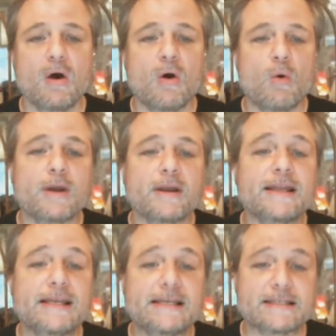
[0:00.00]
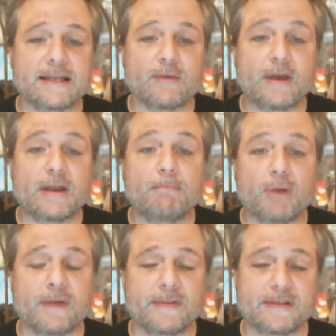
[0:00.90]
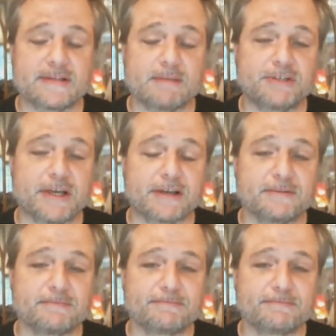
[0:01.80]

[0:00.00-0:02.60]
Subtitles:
One can easily write a book on this subject.